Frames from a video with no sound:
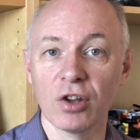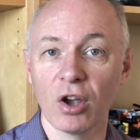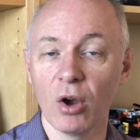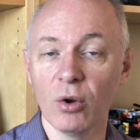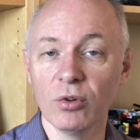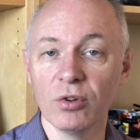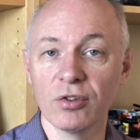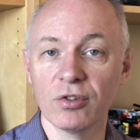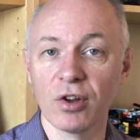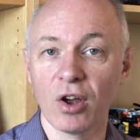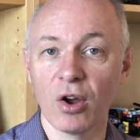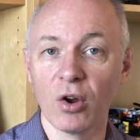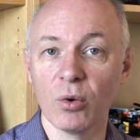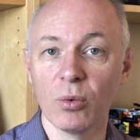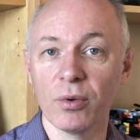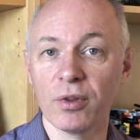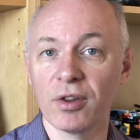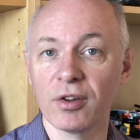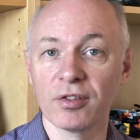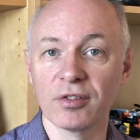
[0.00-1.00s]

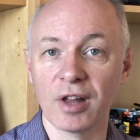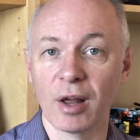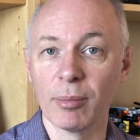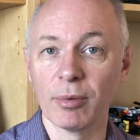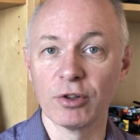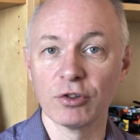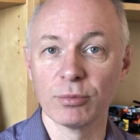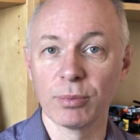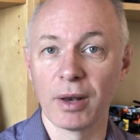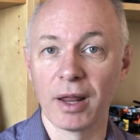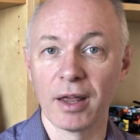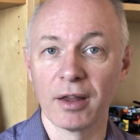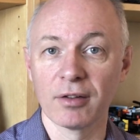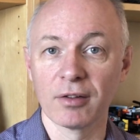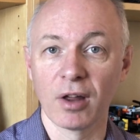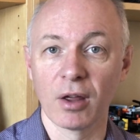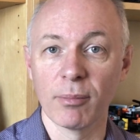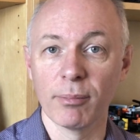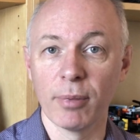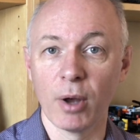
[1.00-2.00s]
toe-to-toe with established
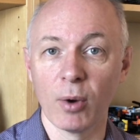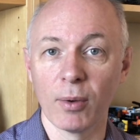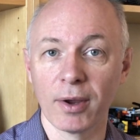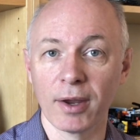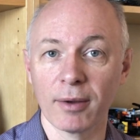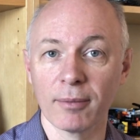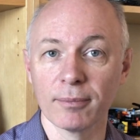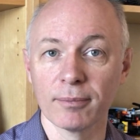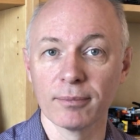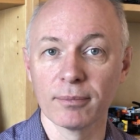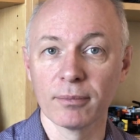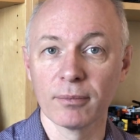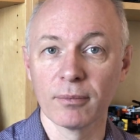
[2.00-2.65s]
players like Boeing.